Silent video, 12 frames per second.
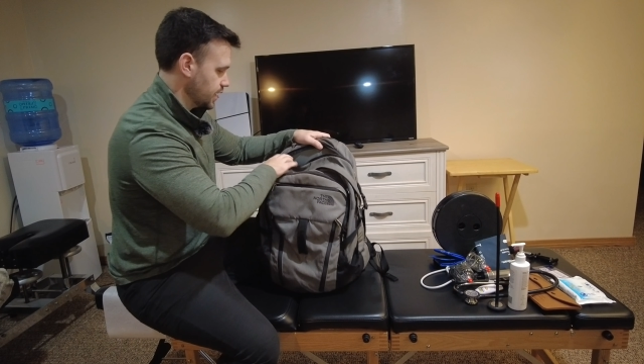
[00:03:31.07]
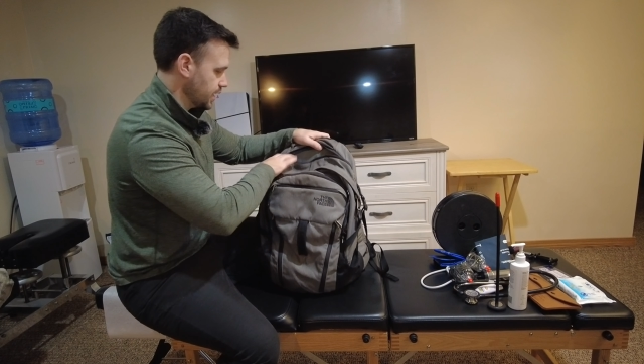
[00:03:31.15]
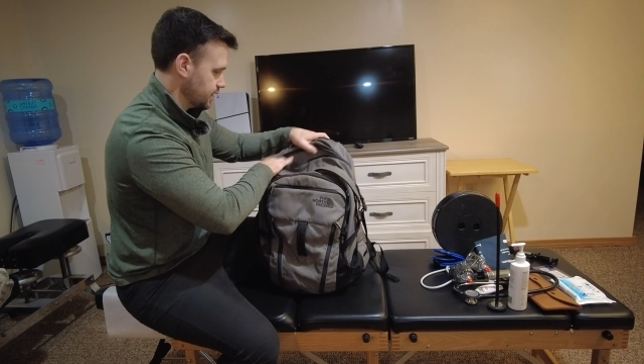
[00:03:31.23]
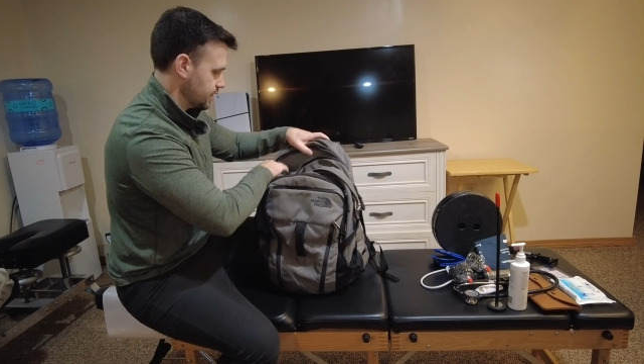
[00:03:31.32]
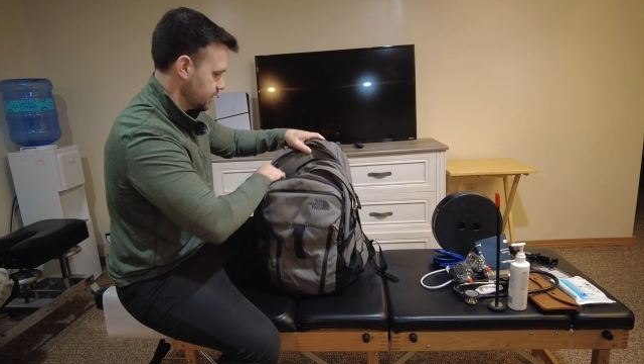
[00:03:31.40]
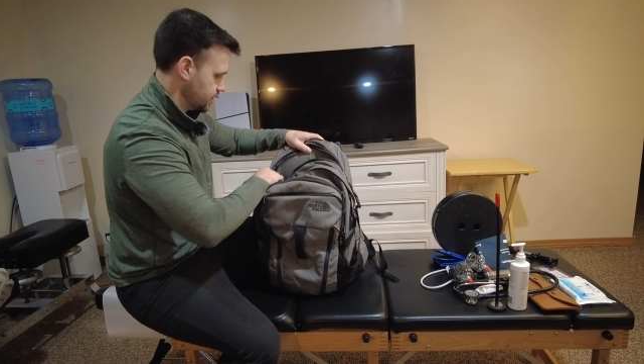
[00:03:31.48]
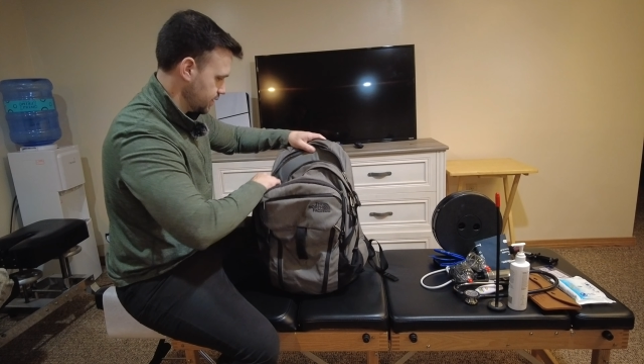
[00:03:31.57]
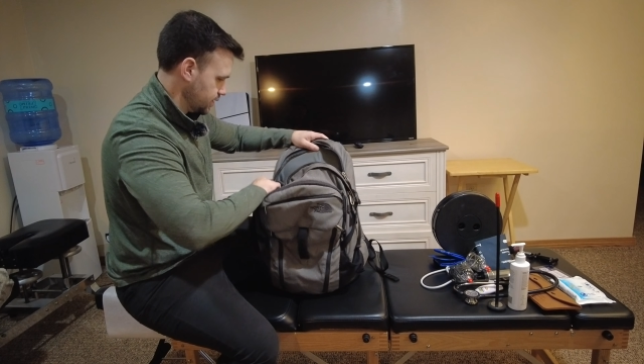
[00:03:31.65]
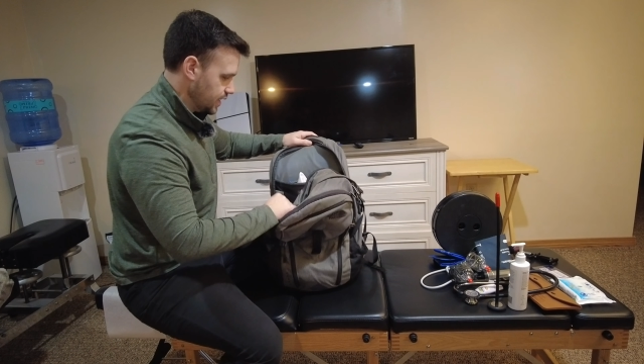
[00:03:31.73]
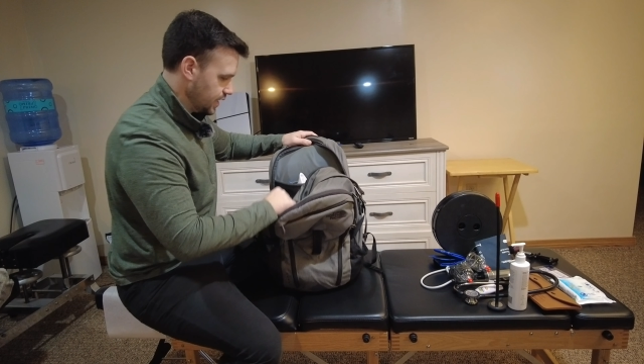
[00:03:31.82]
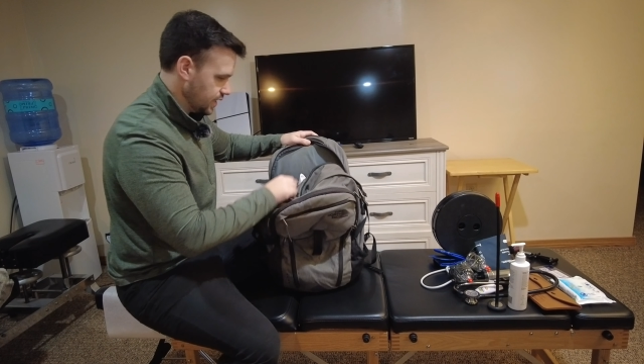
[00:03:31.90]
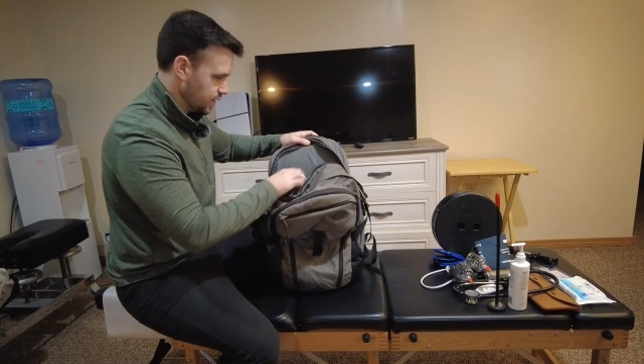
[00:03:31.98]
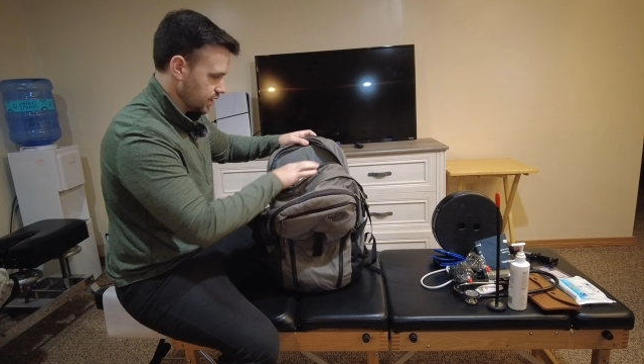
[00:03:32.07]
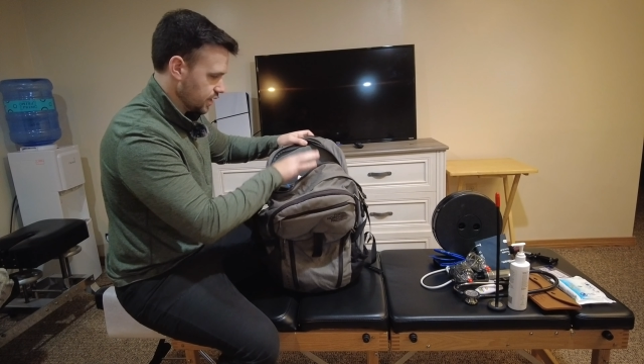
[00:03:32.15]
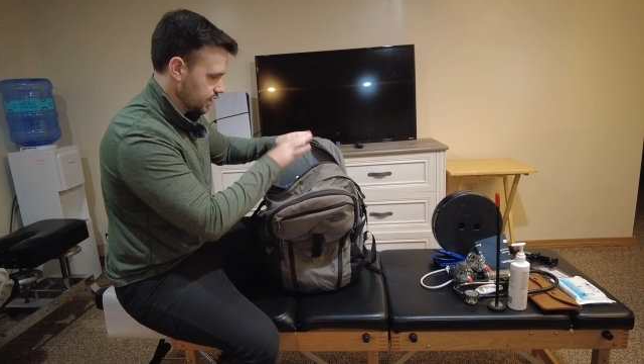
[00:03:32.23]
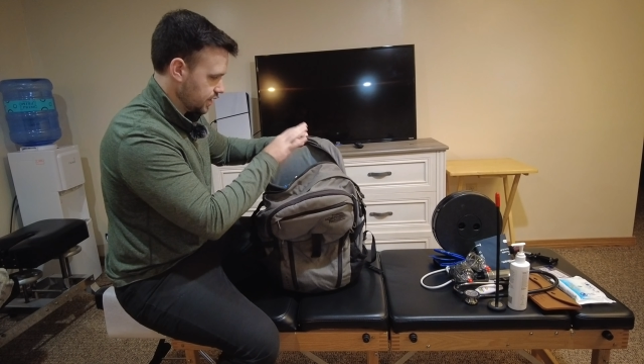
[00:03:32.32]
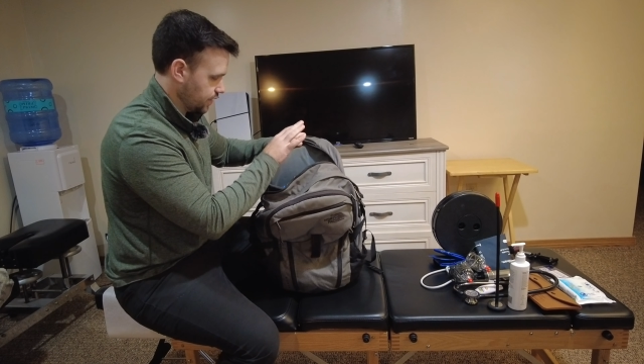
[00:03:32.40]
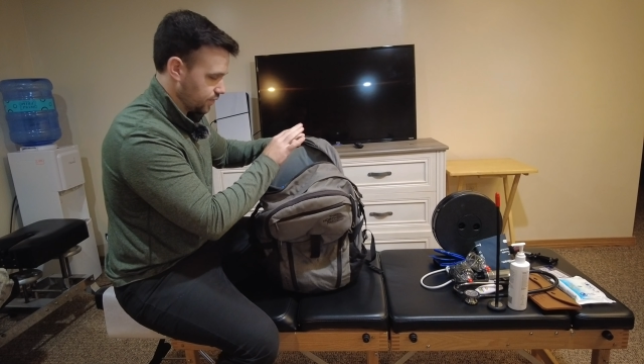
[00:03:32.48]
yet. In
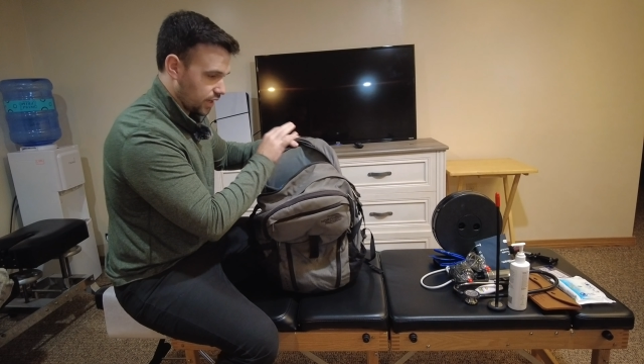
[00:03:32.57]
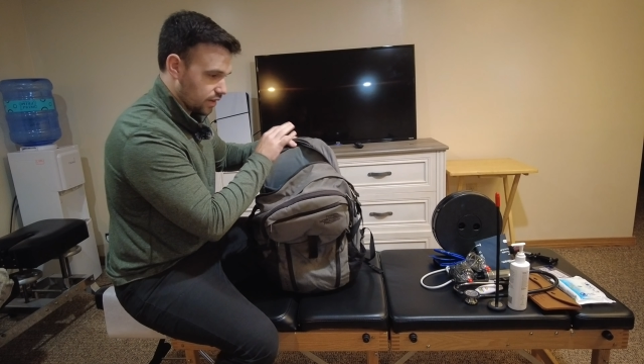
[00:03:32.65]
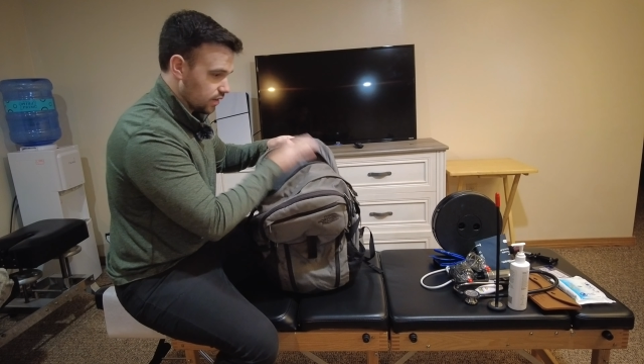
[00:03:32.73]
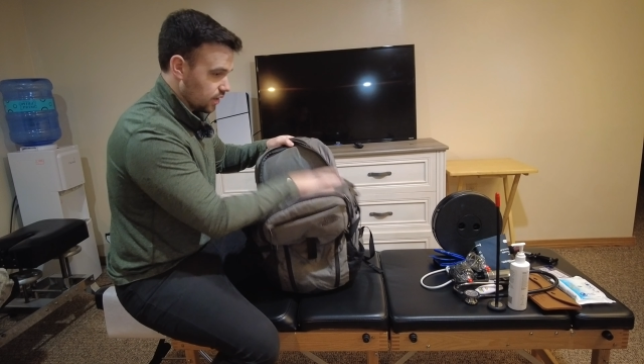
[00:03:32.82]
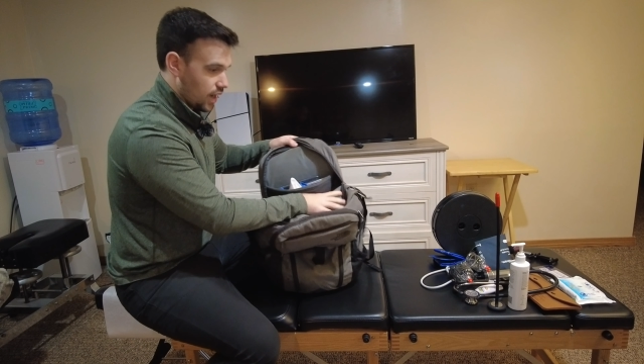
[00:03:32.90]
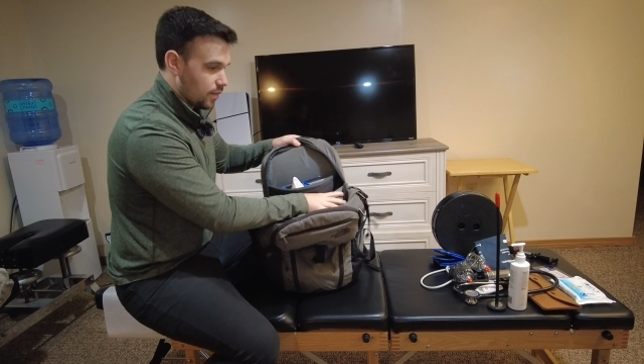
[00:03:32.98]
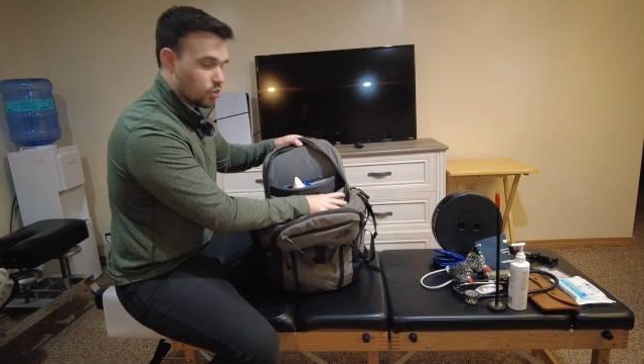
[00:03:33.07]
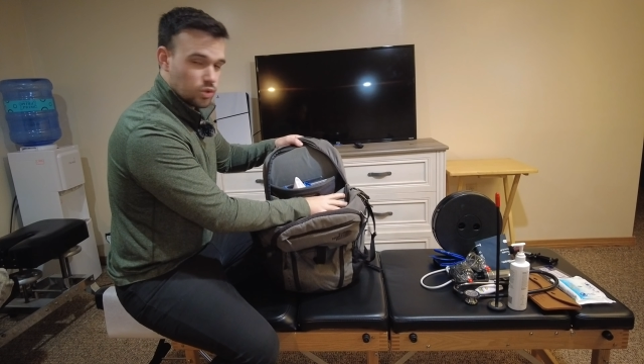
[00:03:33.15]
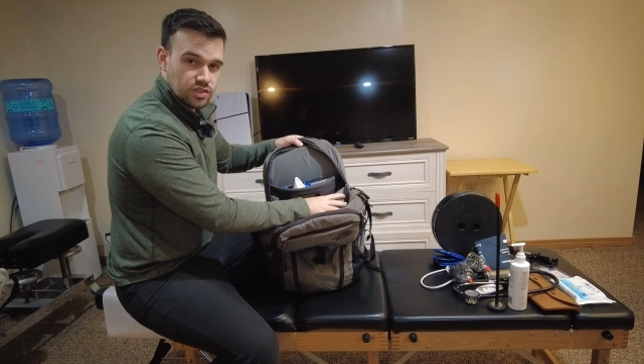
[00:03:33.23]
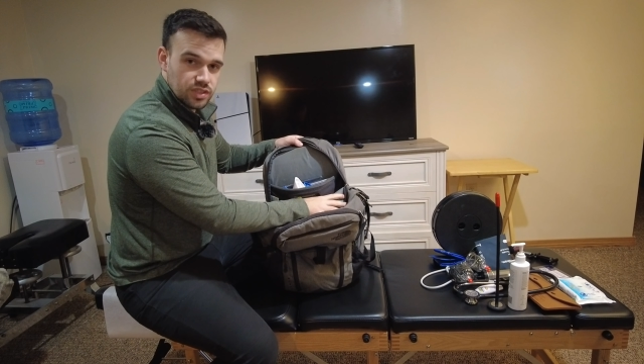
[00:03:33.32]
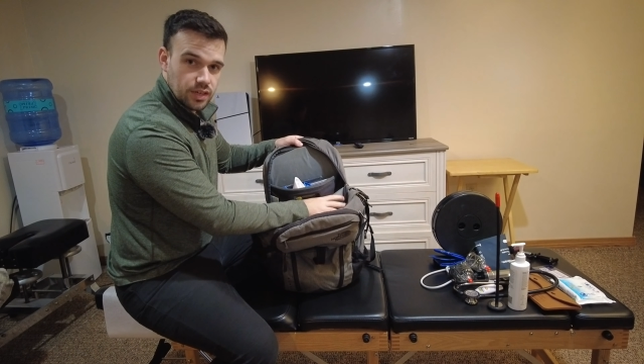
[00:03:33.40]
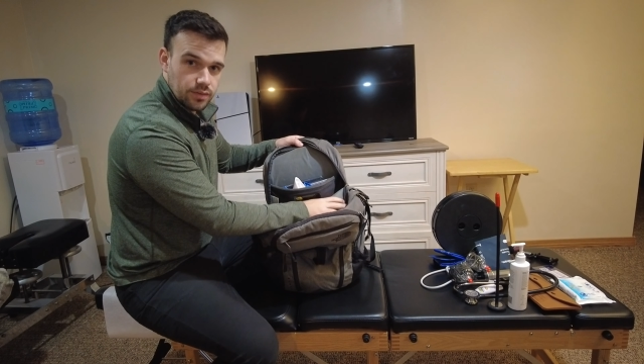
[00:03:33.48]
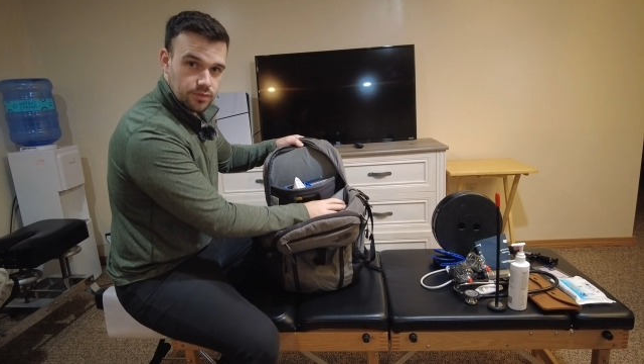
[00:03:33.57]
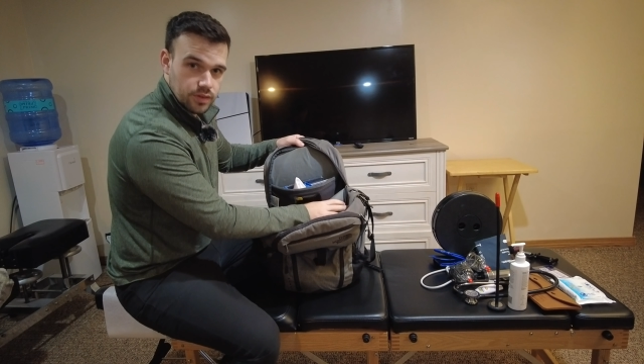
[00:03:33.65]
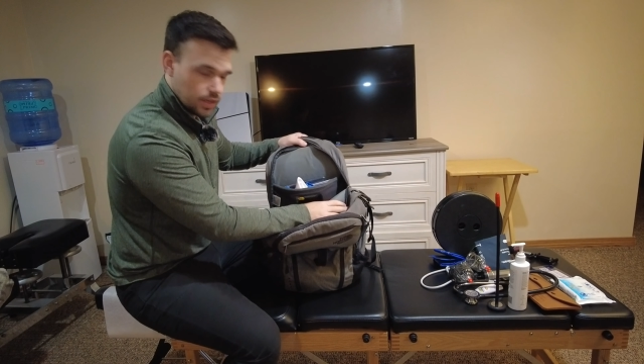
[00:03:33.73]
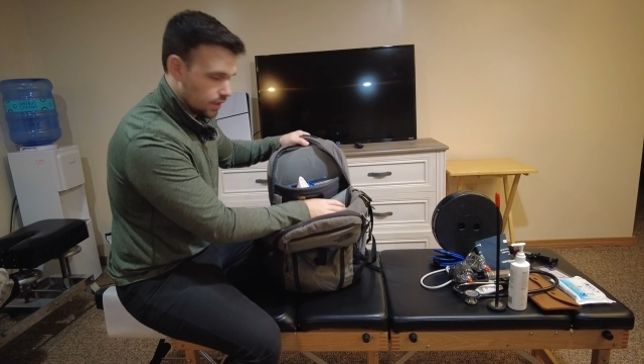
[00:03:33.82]
here, I've got a lot more stuff.